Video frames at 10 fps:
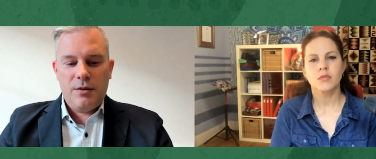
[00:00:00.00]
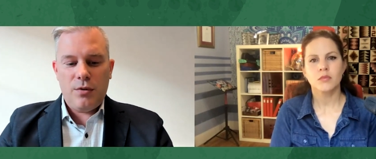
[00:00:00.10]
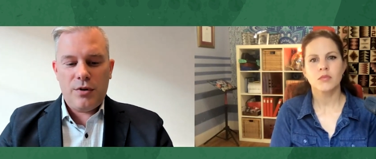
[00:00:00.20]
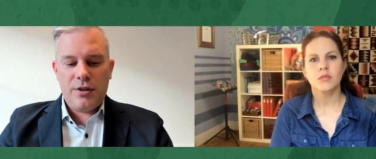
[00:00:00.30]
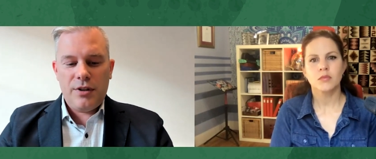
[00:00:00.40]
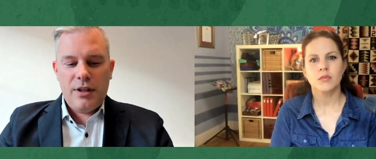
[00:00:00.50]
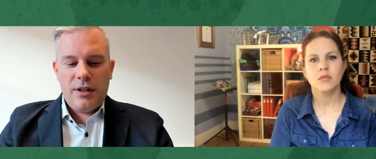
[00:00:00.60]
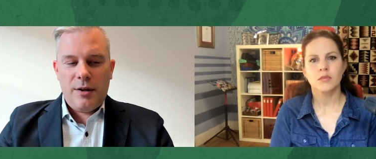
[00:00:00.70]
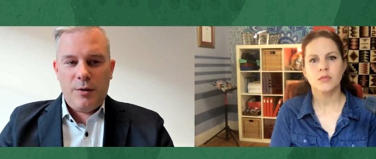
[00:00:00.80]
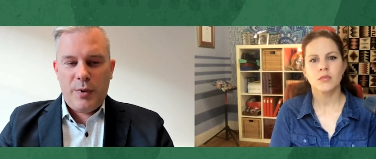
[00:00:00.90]
Speaker 1: water,
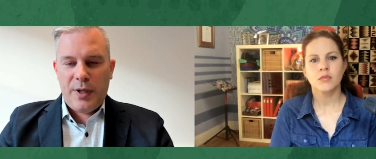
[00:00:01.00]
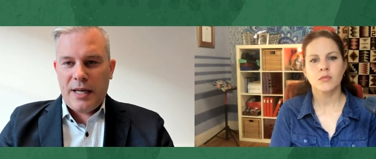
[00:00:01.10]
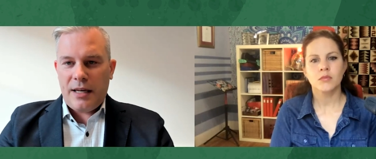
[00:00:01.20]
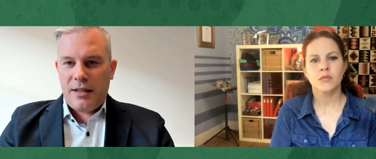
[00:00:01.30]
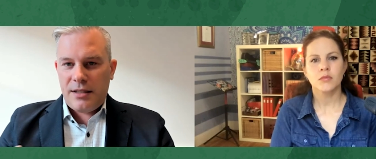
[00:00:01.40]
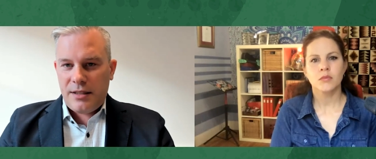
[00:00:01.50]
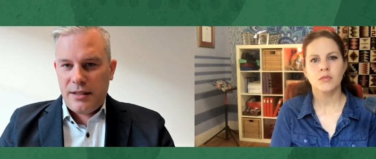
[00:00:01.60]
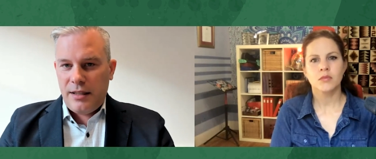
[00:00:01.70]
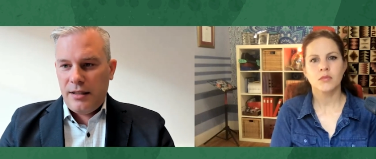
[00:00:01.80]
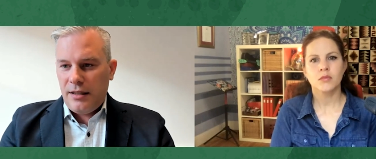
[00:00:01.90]
we get
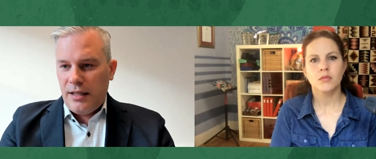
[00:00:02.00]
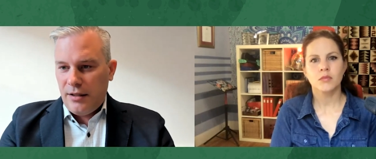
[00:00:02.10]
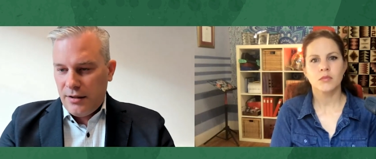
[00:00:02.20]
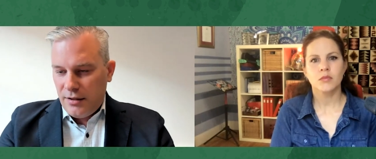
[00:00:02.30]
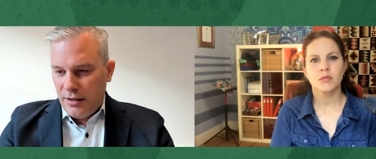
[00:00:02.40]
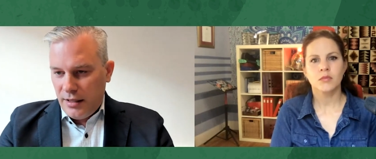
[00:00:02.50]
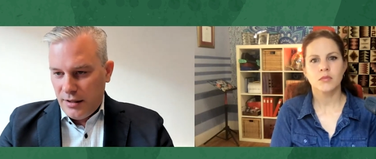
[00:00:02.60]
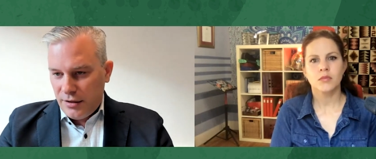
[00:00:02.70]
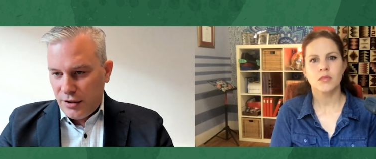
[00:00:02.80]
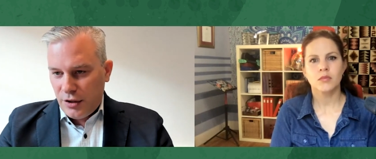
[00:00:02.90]
this in
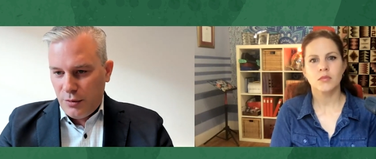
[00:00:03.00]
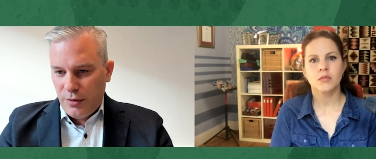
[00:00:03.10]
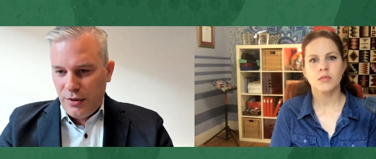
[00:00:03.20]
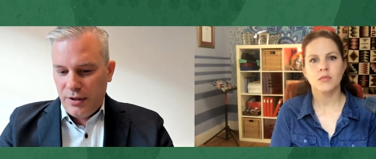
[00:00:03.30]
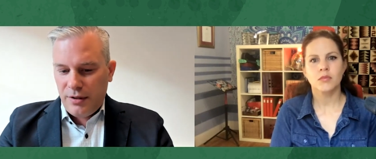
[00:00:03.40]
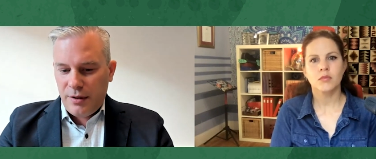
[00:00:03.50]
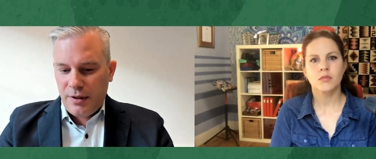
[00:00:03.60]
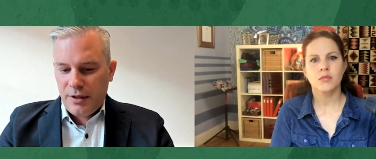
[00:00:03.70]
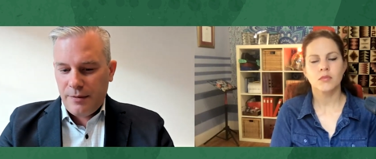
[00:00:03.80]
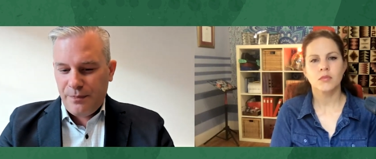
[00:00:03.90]
in us. So
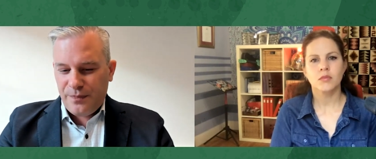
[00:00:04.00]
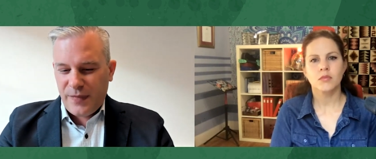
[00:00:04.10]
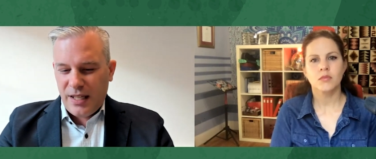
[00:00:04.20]
um,